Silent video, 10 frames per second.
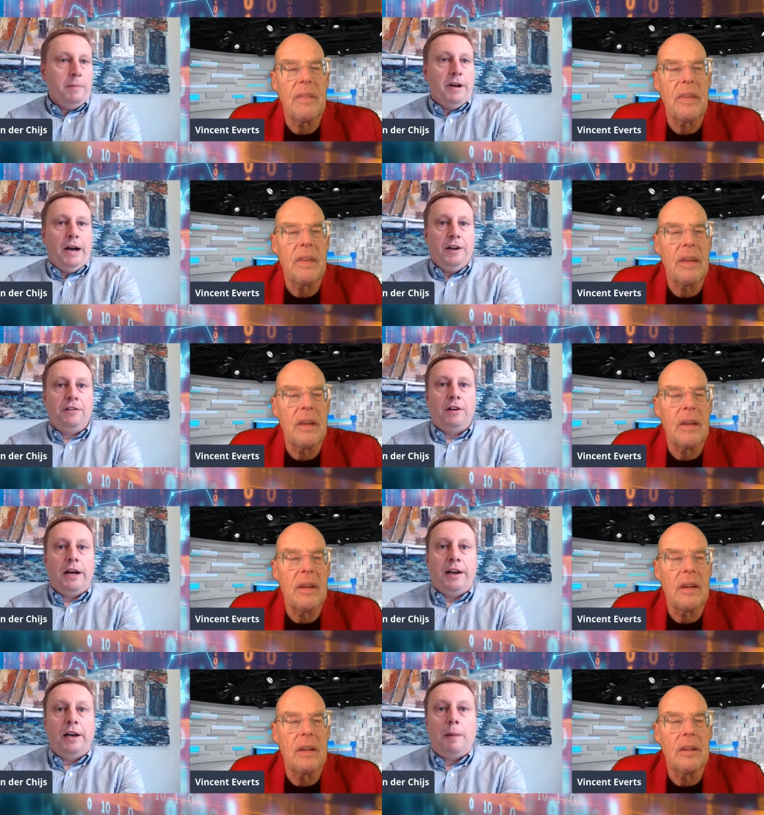Speaker 1: behind it,
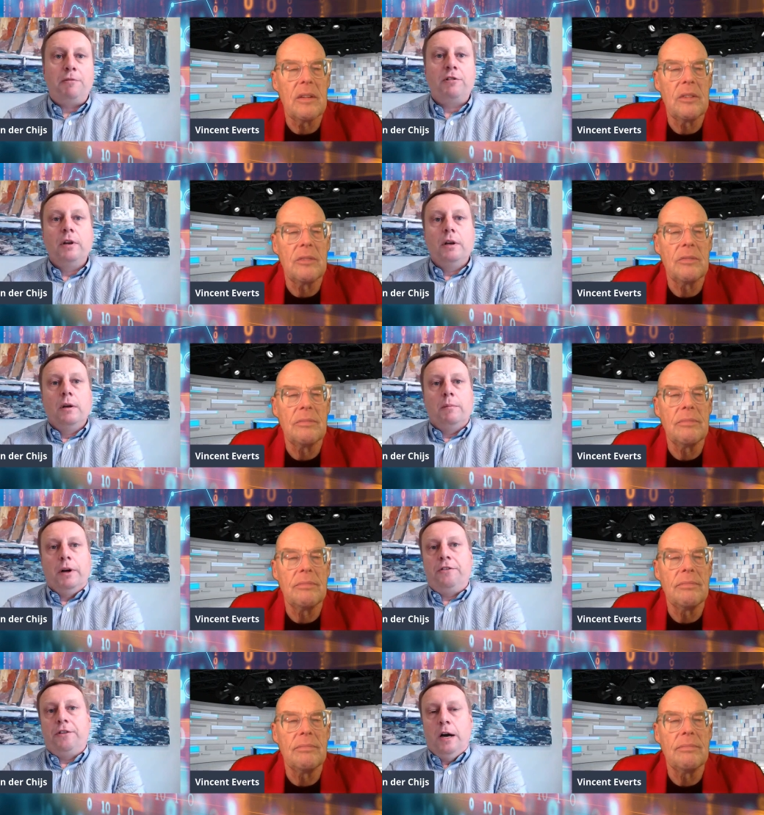Lightning Labs.
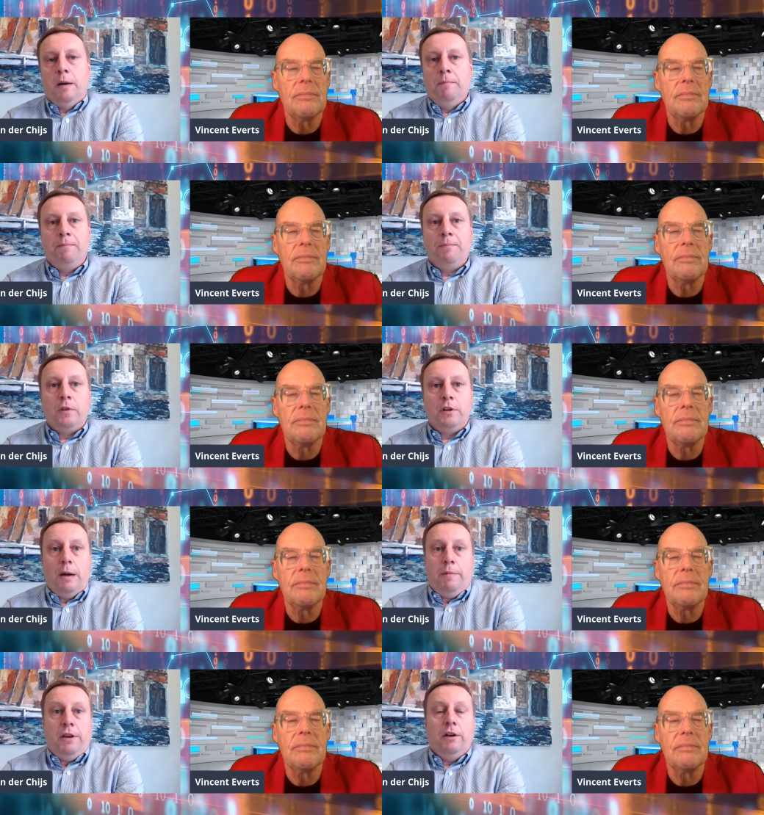But um,
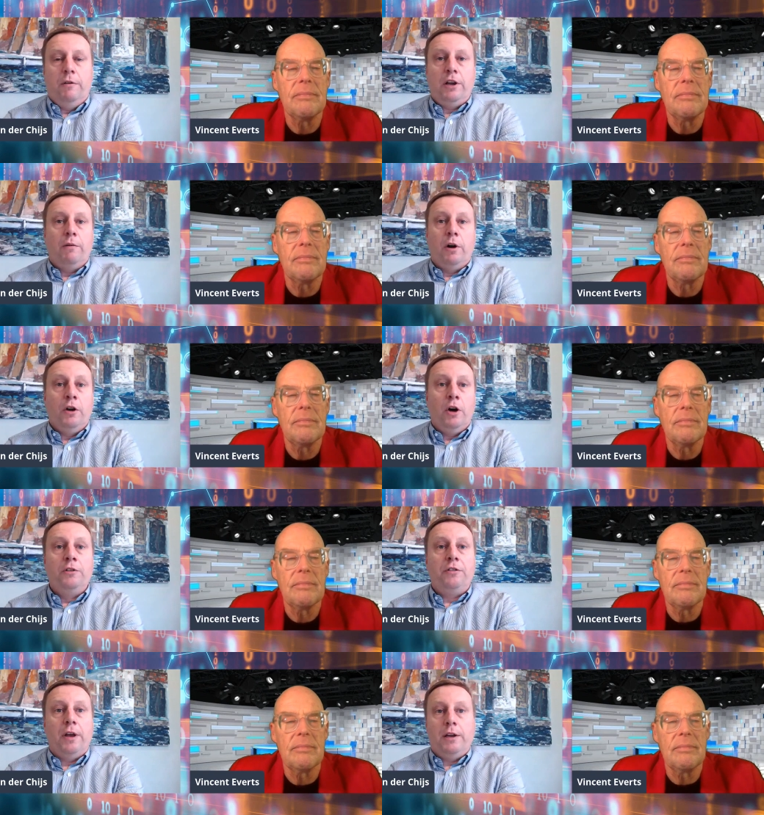yeah, I mean, you're in your own
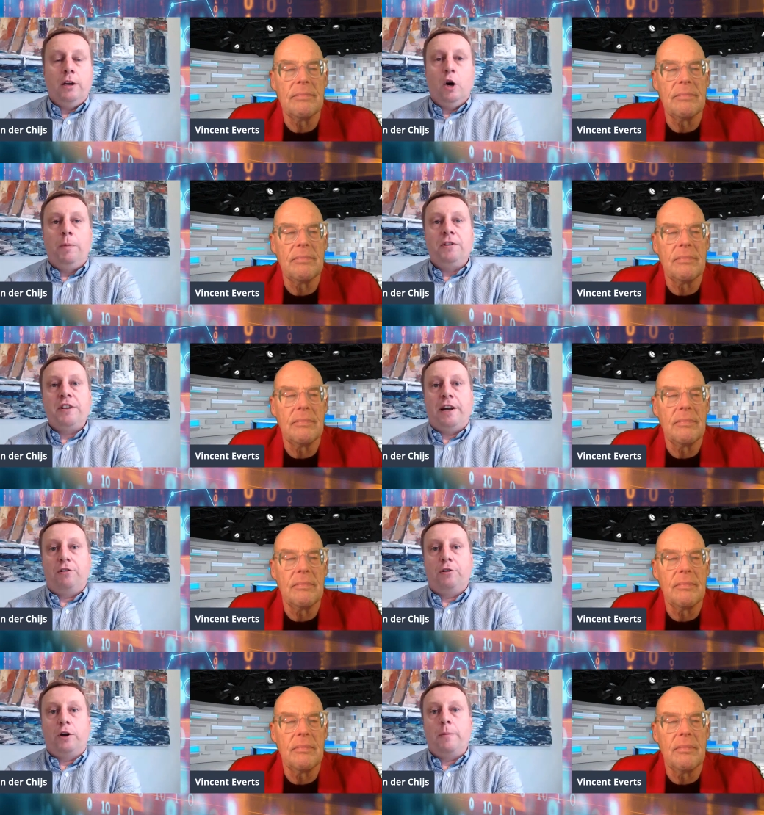nodes and you open
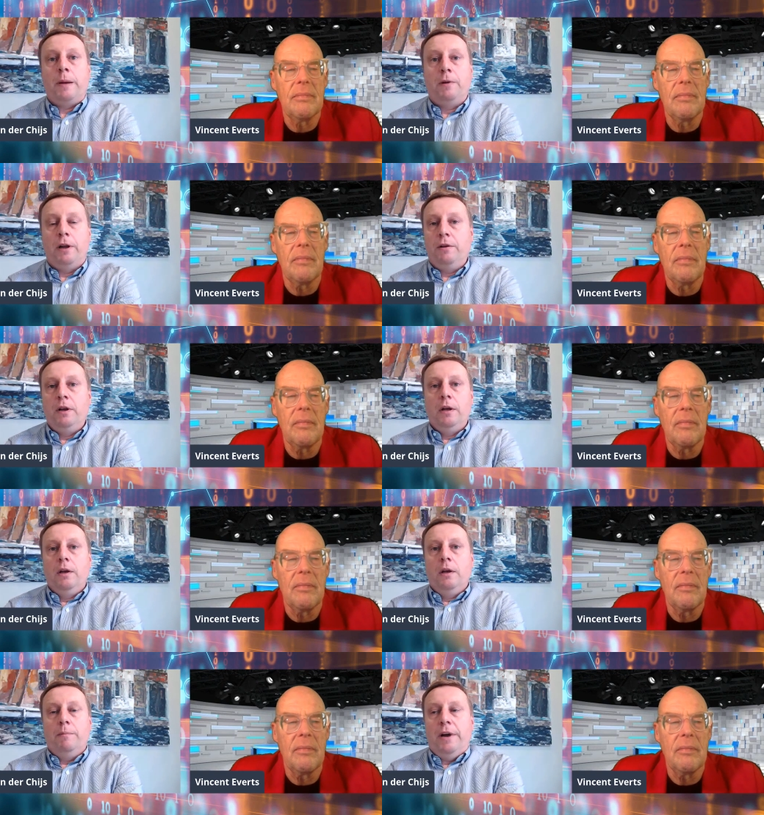channels with other people, and
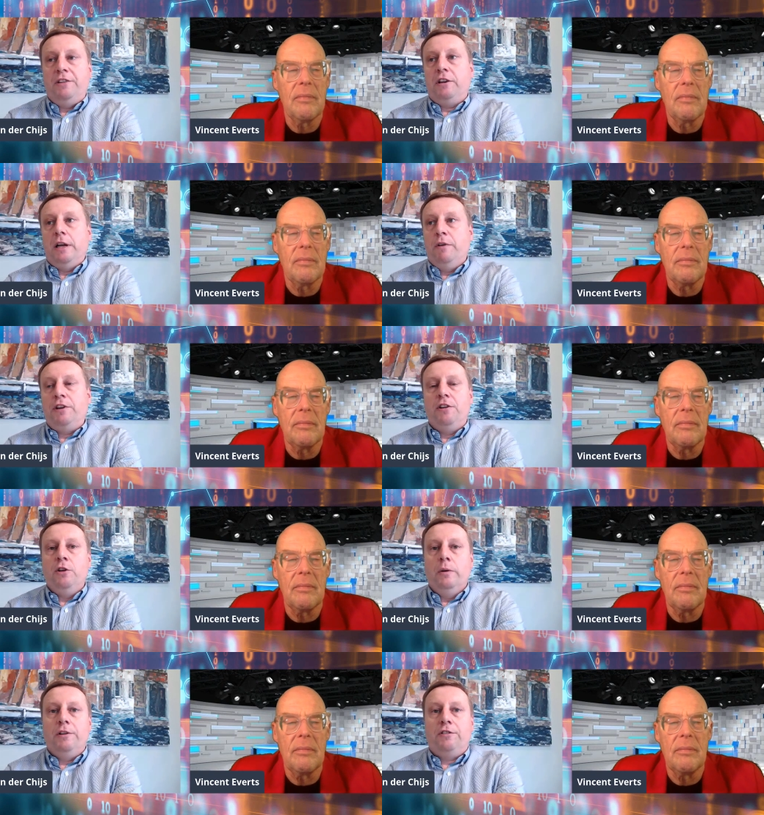basically what you
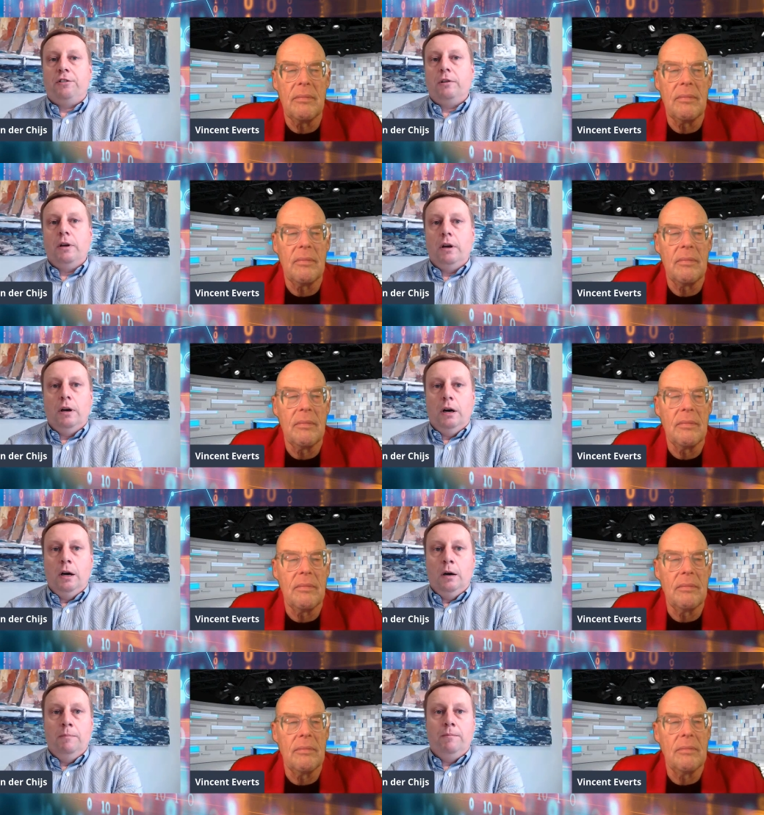do is
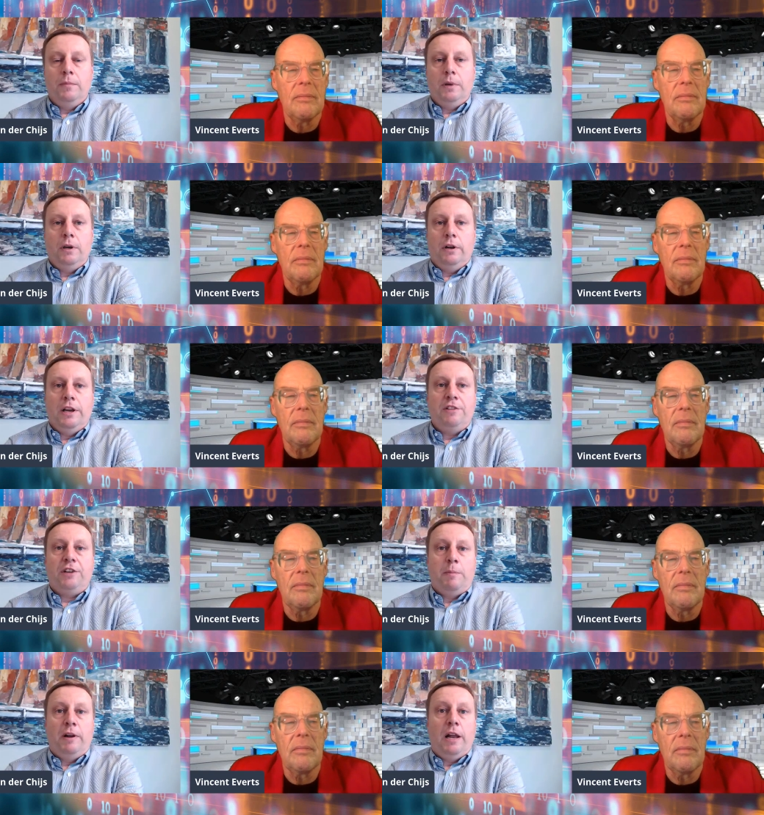um, you know you
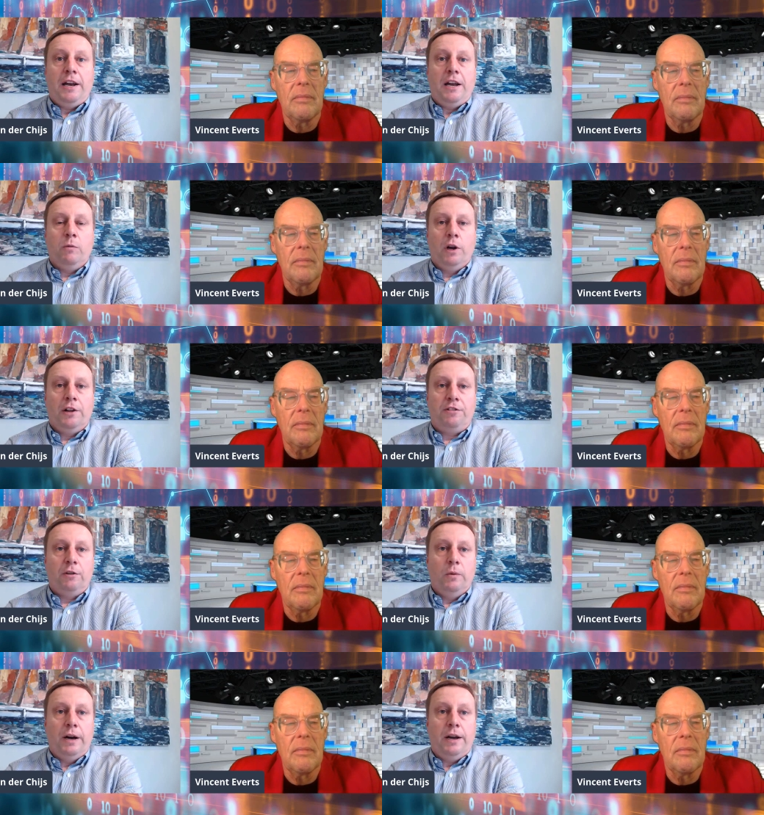set up a lightning wallet
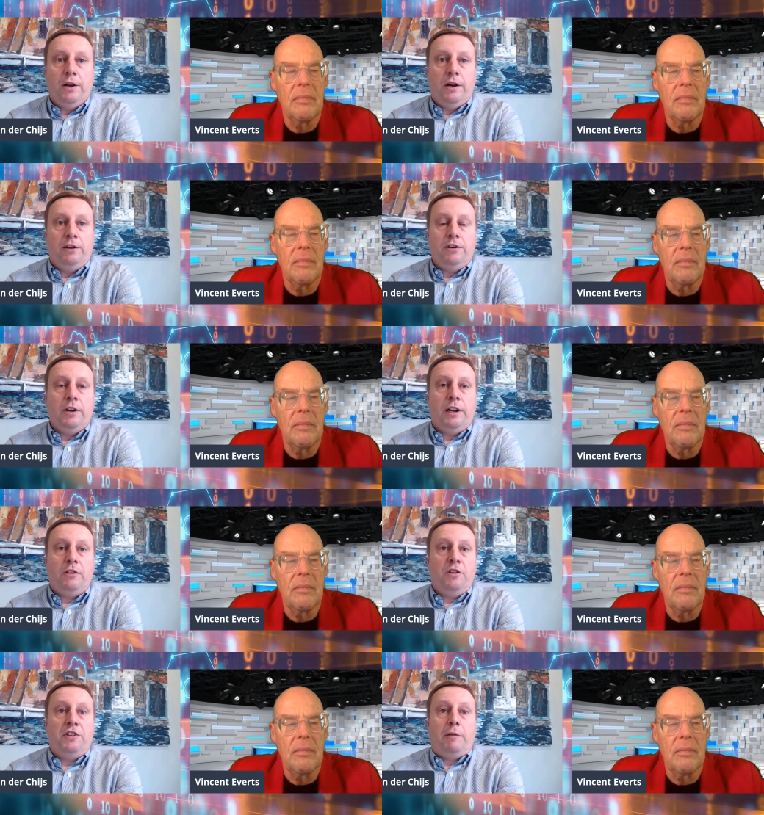somewhere and you can you can
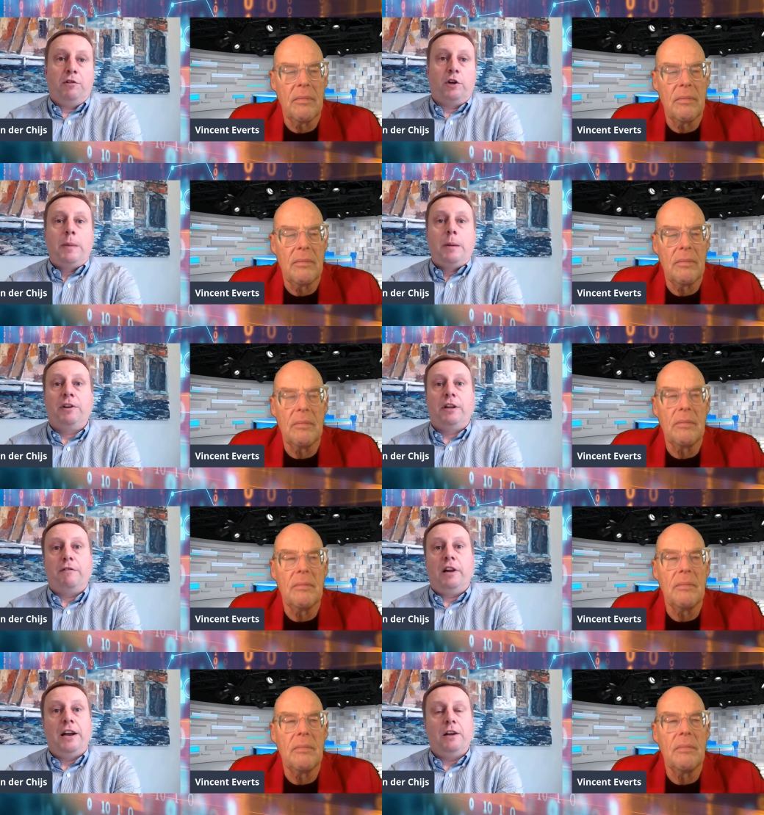transact with other people that
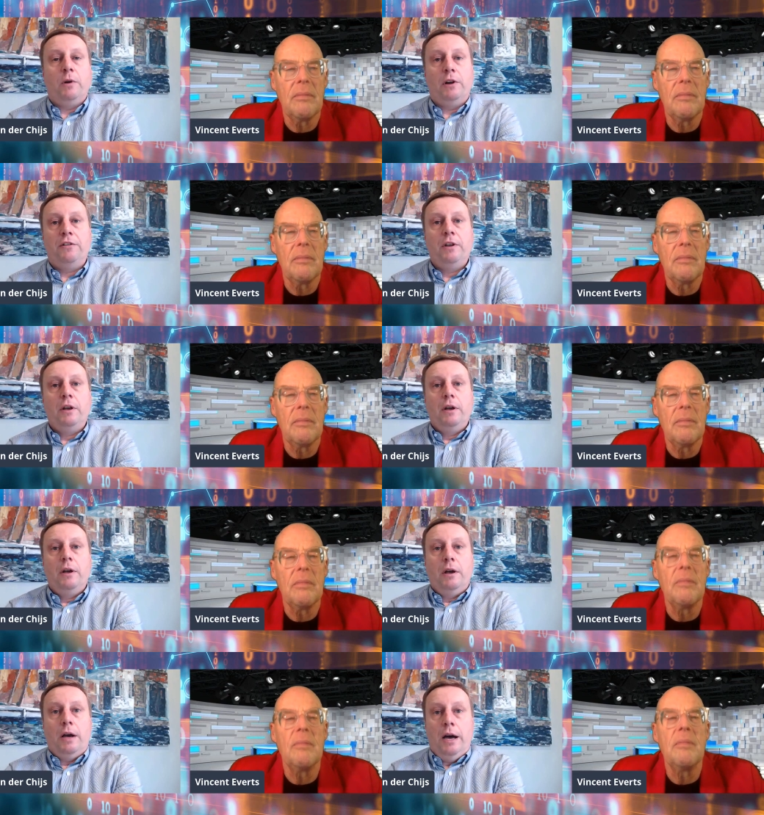have a lightning wallet
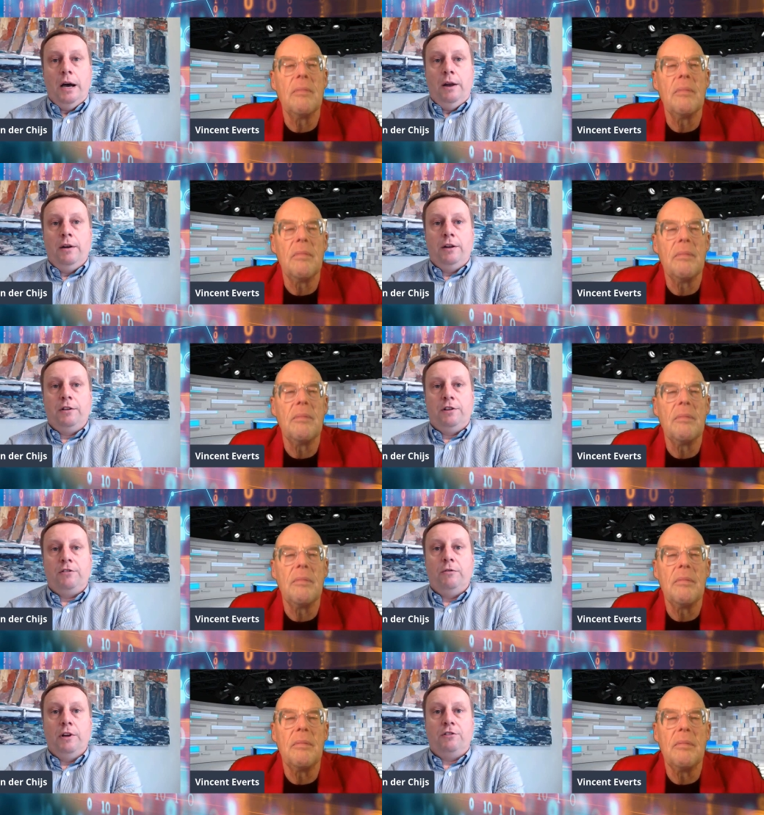and it's
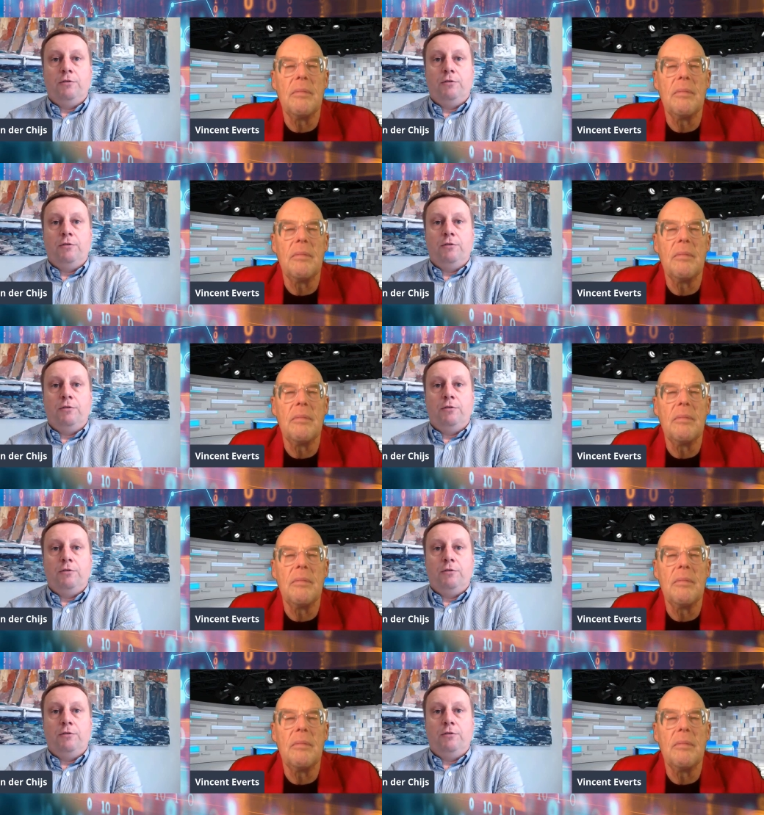it's it's